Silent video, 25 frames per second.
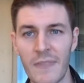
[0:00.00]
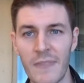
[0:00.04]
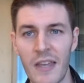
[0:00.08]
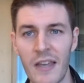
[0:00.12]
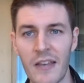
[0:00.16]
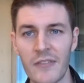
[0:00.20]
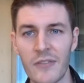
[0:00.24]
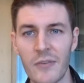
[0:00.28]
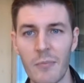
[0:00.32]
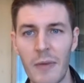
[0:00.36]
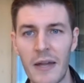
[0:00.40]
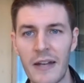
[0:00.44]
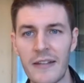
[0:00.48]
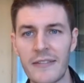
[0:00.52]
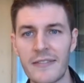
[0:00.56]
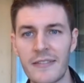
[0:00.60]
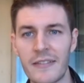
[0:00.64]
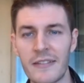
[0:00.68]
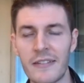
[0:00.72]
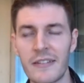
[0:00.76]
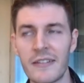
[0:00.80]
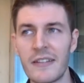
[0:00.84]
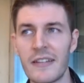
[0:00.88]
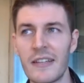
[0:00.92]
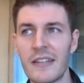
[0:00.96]
So
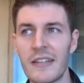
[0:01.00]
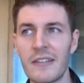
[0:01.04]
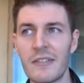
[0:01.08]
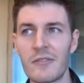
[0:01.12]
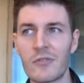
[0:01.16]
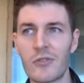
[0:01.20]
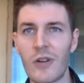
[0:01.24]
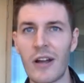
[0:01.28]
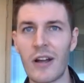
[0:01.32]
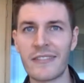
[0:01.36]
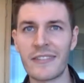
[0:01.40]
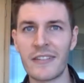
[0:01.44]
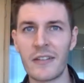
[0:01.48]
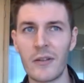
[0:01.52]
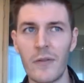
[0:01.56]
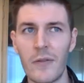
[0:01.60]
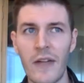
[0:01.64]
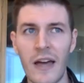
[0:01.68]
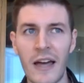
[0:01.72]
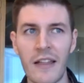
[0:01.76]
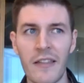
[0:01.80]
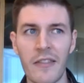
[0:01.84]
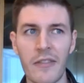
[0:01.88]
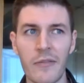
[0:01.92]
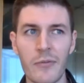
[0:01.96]
medicine tries to do
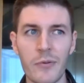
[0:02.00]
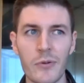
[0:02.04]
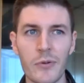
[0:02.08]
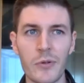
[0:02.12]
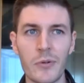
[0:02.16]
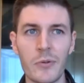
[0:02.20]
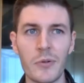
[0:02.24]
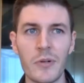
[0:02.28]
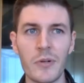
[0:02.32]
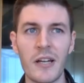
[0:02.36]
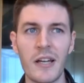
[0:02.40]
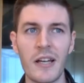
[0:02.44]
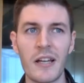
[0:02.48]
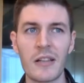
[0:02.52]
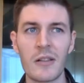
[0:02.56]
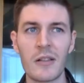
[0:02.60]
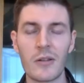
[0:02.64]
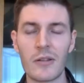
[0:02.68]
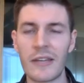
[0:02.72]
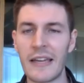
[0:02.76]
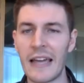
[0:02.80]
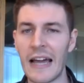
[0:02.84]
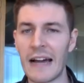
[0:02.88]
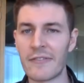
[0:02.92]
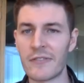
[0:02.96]
that through
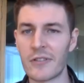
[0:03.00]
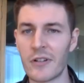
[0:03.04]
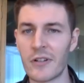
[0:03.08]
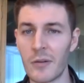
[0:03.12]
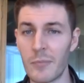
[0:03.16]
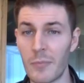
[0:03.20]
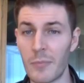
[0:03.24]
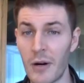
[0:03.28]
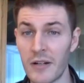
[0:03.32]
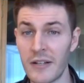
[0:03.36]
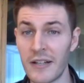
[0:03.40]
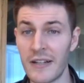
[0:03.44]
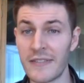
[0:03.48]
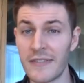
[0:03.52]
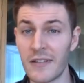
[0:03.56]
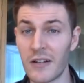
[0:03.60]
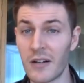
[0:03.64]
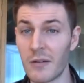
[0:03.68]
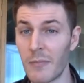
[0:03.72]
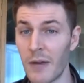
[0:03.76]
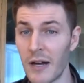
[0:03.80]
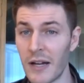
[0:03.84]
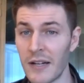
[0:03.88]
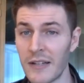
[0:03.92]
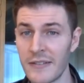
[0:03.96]
looking after our bodies and our
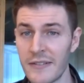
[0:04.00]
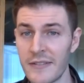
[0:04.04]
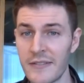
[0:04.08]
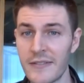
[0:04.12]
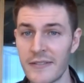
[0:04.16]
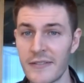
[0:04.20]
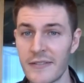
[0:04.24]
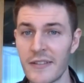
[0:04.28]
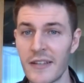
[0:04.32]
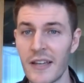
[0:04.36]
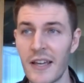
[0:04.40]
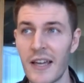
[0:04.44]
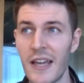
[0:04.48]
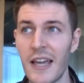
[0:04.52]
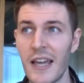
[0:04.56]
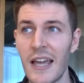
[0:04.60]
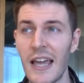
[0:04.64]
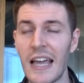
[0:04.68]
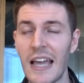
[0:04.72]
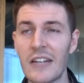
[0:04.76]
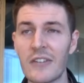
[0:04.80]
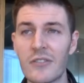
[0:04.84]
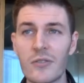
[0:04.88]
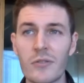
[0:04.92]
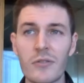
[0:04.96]
minds,
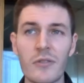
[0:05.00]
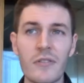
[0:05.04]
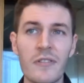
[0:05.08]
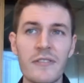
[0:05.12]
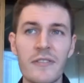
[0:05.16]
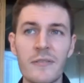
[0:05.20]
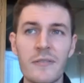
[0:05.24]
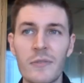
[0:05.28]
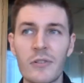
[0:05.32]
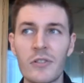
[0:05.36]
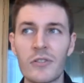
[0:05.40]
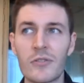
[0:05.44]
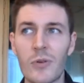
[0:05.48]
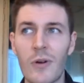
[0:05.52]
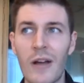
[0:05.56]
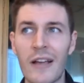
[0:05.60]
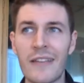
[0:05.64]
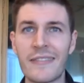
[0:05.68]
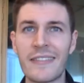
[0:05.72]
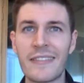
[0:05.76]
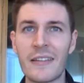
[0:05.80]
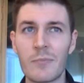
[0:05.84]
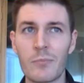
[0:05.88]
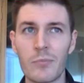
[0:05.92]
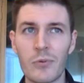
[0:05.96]
and journalism tries
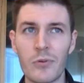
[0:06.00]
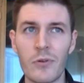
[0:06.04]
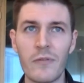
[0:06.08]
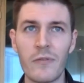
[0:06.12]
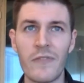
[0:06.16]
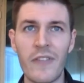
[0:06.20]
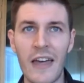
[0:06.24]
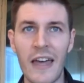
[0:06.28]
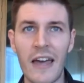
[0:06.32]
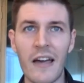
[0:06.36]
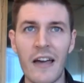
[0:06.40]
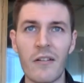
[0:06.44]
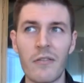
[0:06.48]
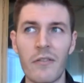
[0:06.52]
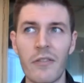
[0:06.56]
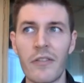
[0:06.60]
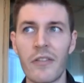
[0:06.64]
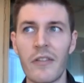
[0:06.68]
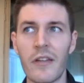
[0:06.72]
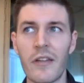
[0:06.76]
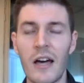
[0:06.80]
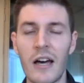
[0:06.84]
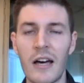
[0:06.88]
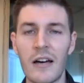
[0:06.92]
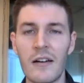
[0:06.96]
to improve the health
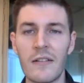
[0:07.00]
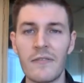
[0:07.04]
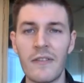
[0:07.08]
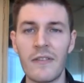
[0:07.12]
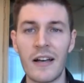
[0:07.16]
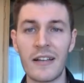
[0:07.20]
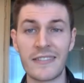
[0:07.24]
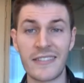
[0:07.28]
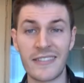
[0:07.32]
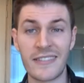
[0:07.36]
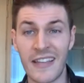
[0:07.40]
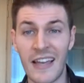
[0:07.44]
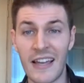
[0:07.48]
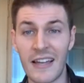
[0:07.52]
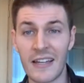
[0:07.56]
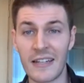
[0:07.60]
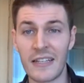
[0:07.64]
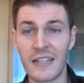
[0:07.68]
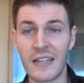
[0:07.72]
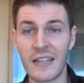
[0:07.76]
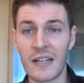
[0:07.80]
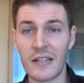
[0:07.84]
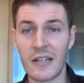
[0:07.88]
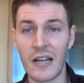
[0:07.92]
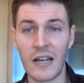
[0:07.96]
of a
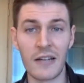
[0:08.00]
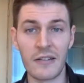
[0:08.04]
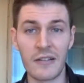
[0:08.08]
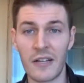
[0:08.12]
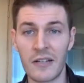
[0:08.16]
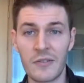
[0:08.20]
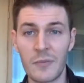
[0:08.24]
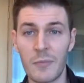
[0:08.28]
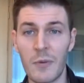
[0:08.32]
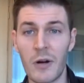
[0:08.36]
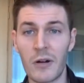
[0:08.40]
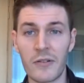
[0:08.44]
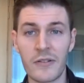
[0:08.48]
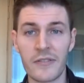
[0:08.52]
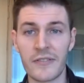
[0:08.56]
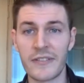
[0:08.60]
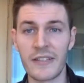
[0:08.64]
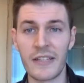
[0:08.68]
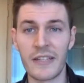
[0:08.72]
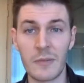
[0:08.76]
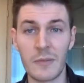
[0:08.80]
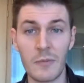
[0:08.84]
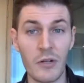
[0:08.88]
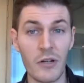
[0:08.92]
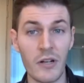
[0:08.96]
society, a
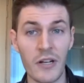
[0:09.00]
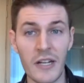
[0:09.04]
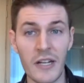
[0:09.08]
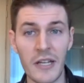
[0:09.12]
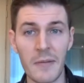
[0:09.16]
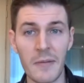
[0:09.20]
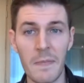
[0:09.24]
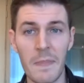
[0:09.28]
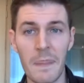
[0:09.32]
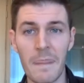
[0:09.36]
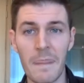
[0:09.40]
democracy, a community.